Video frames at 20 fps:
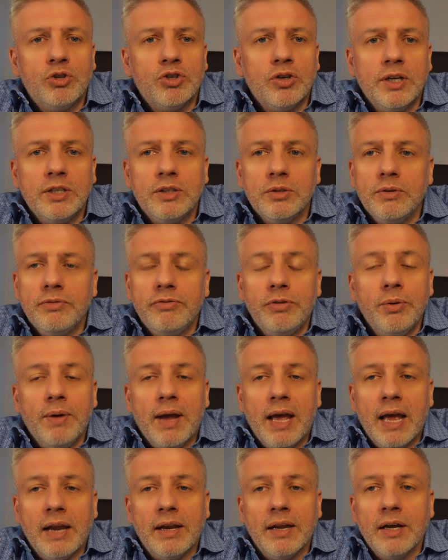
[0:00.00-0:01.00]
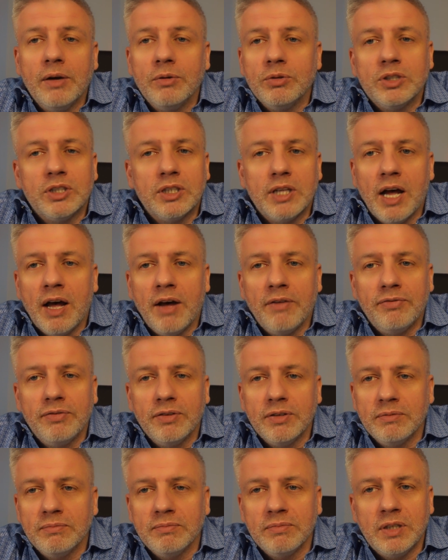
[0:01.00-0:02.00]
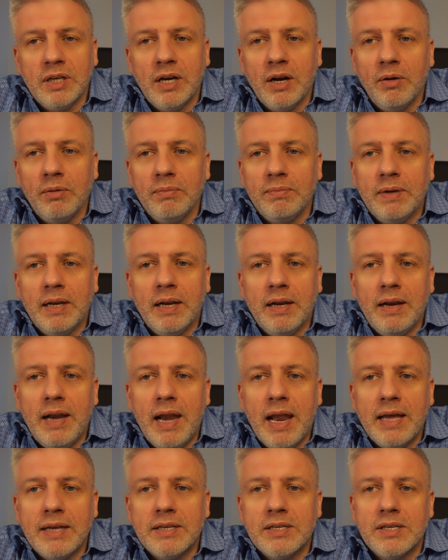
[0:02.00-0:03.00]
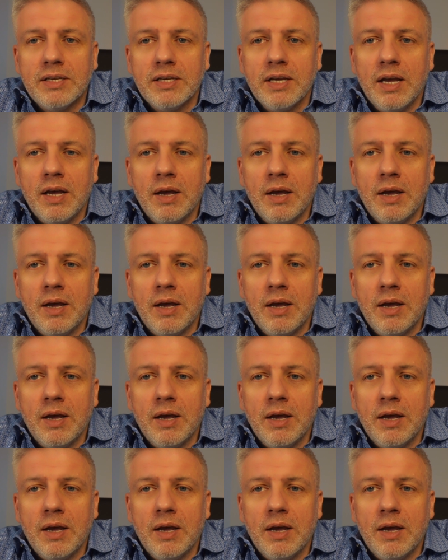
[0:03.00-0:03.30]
try and do a few handheld stuff and less